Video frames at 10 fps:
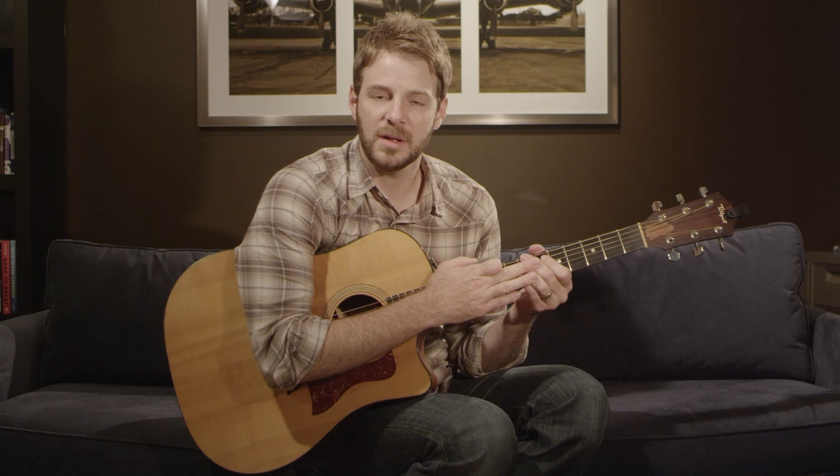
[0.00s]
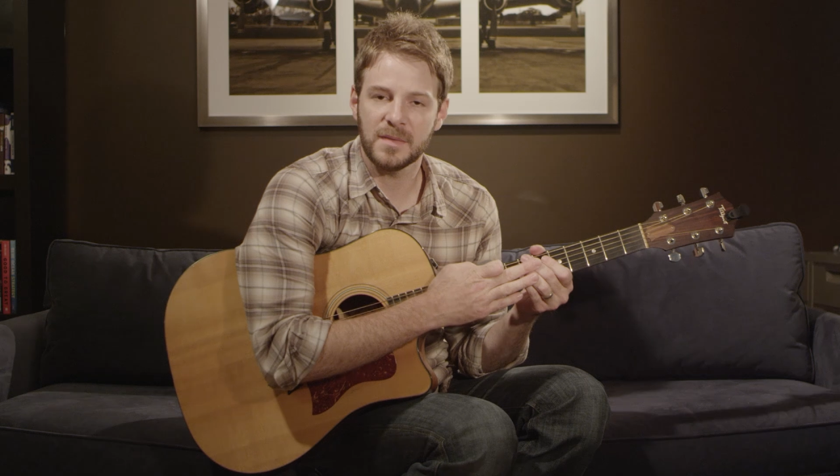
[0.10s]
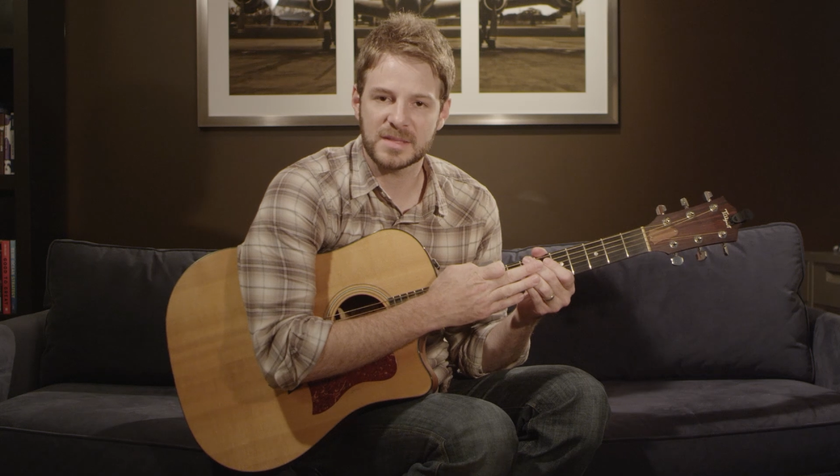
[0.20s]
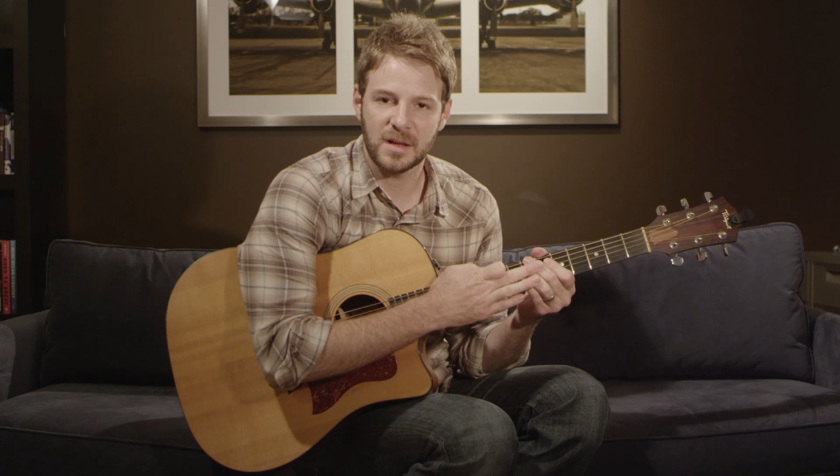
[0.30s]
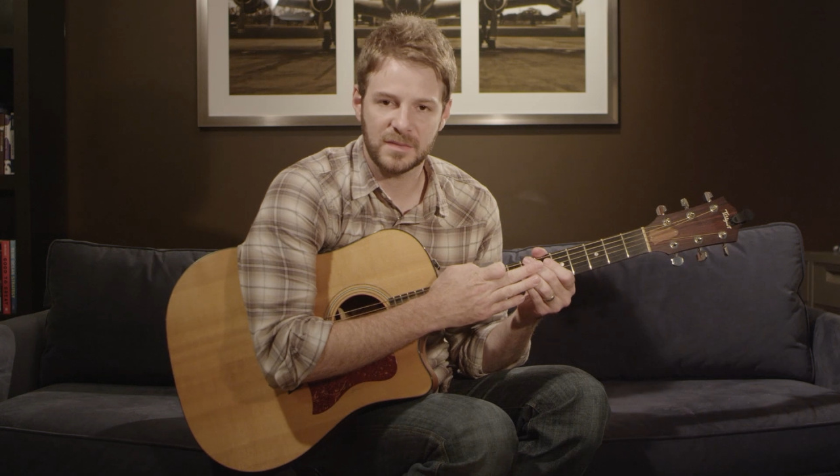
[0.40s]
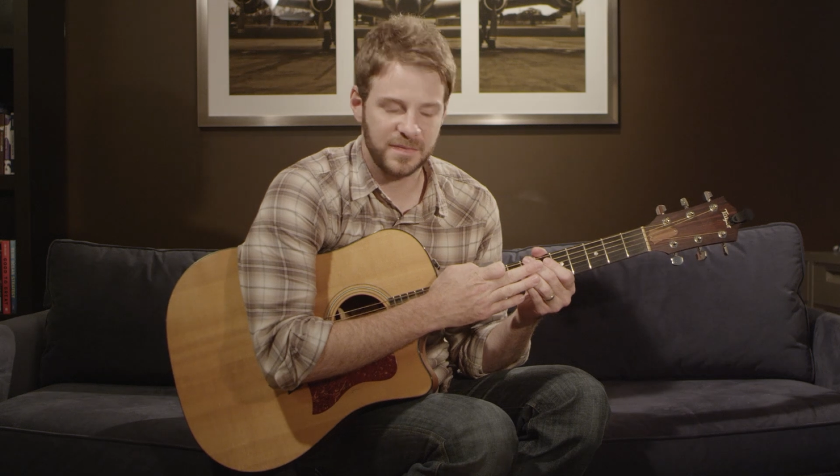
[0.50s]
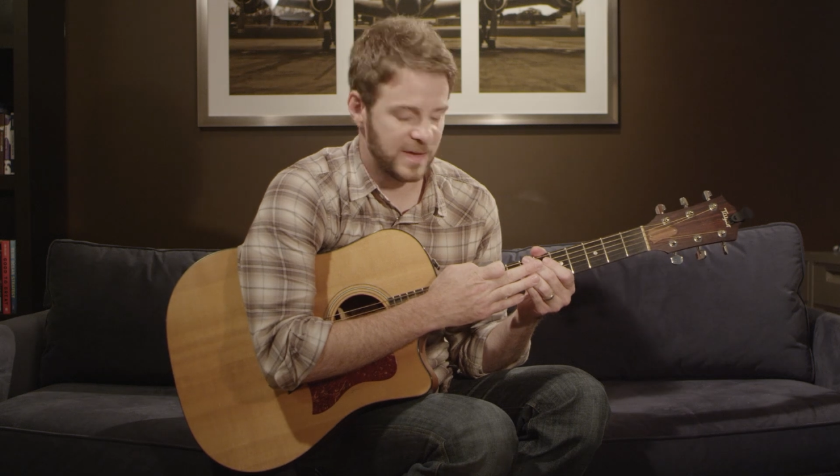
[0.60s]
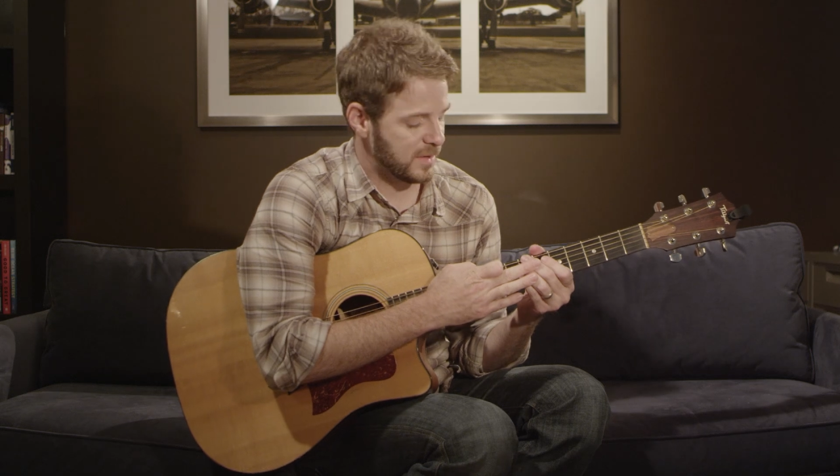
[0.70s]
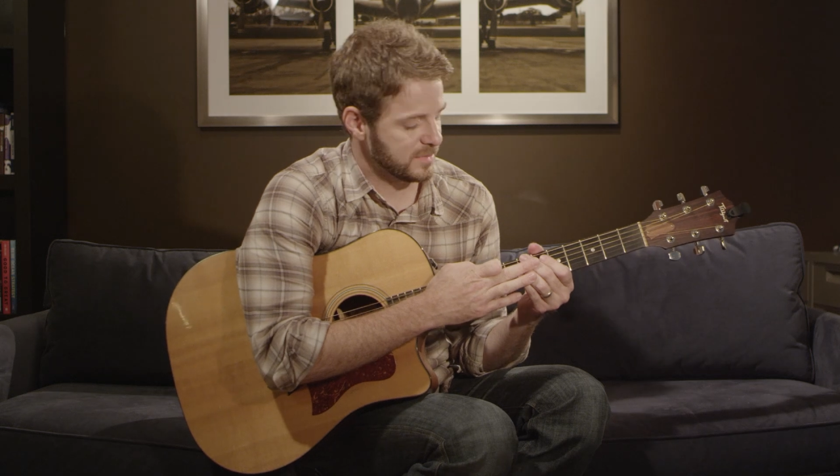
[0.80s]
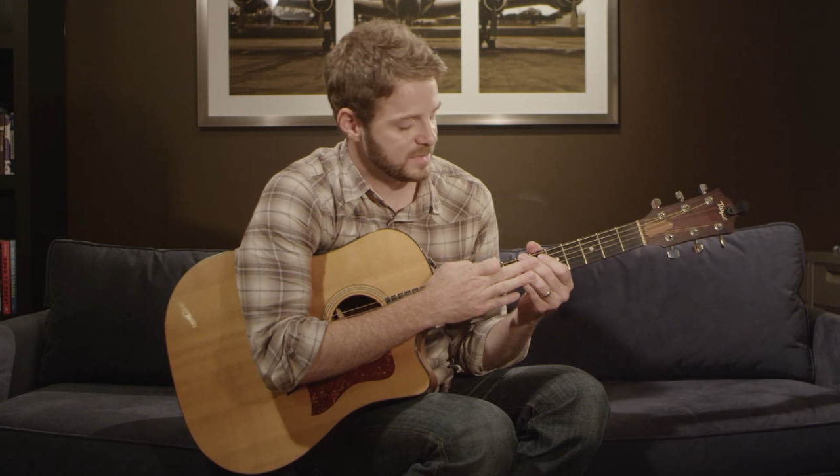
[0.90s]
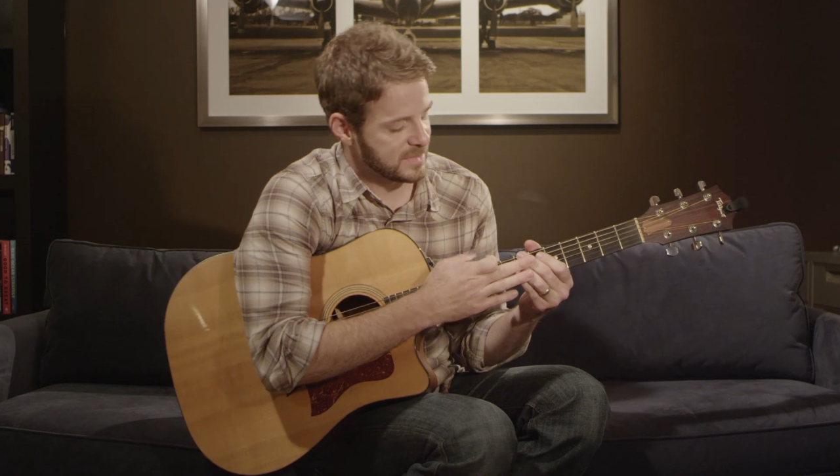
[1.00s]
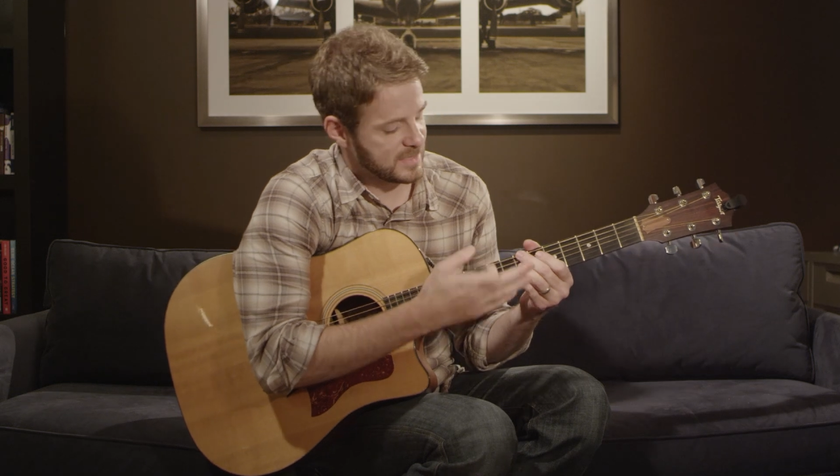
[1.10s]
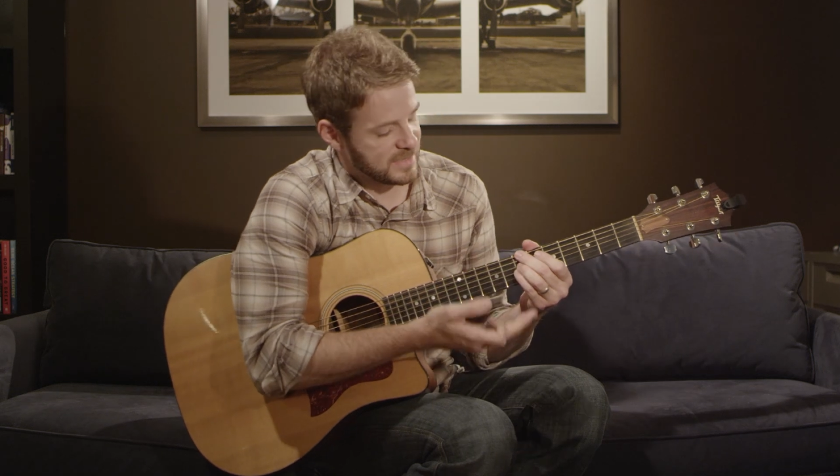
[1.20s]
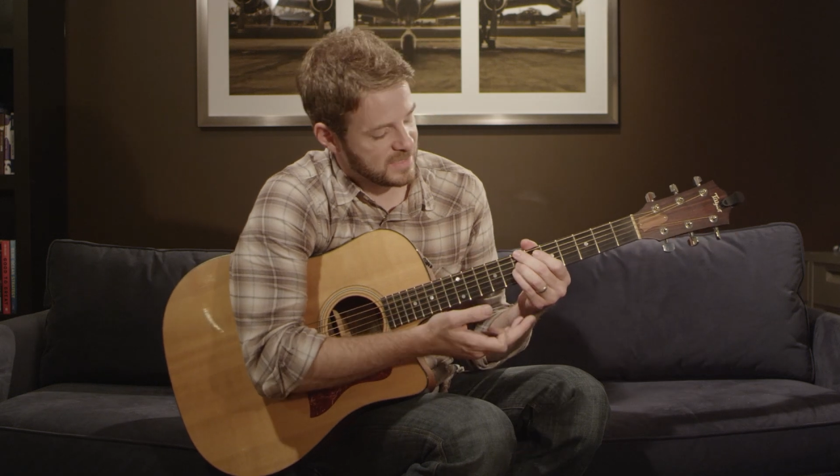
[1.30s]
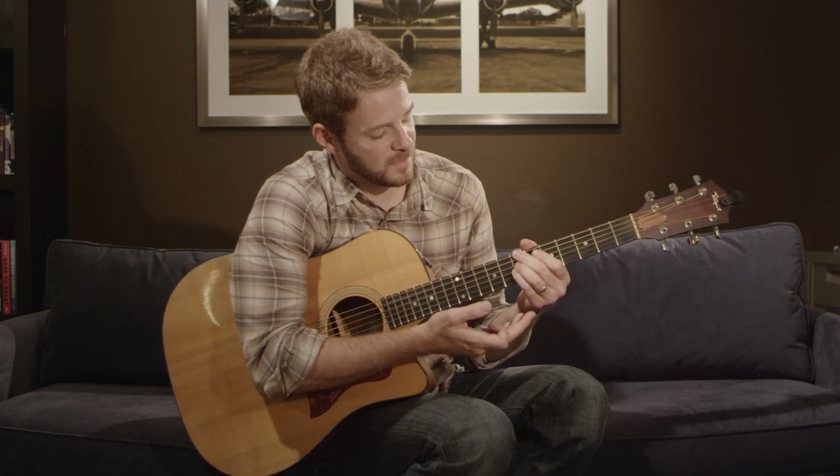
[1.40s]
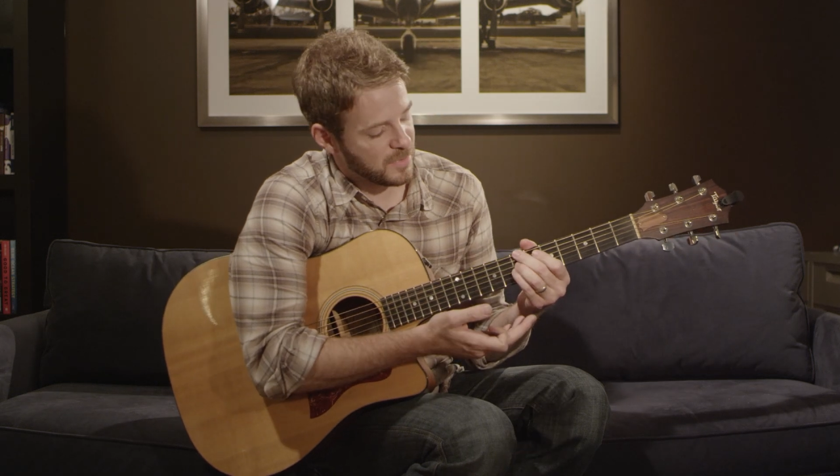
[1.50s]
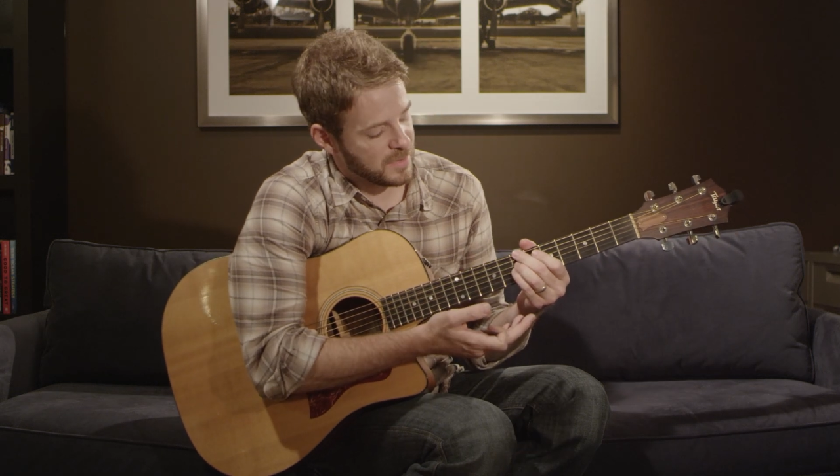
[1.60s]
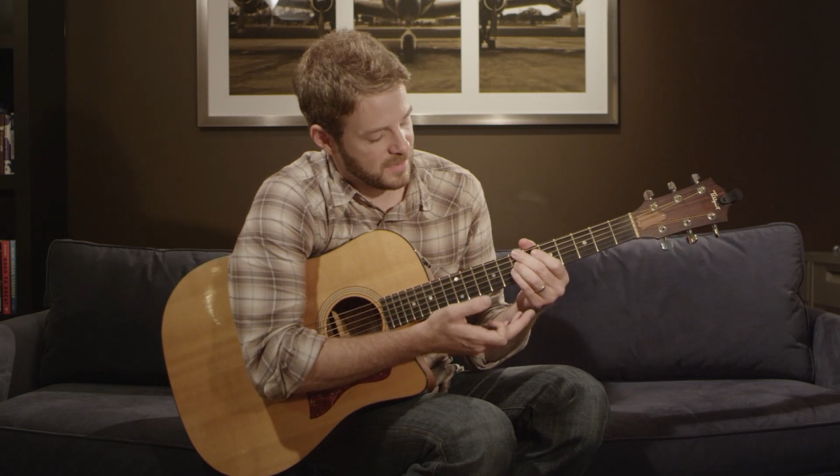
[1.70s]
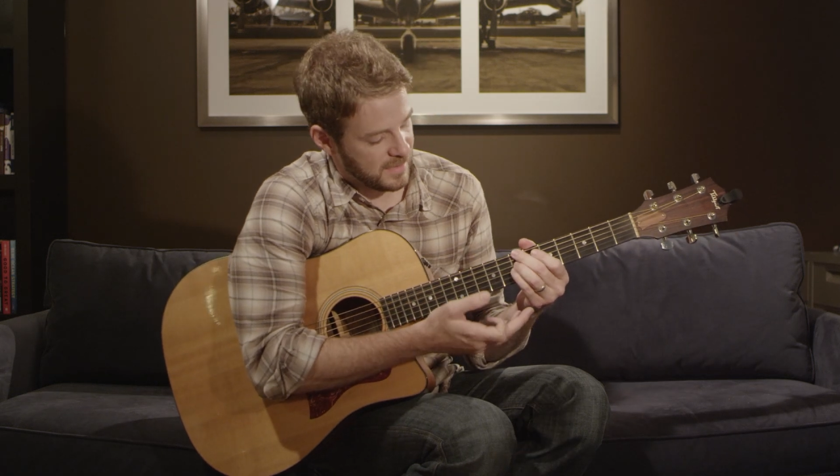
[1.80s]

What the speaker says: on the song Fountains, it's similar to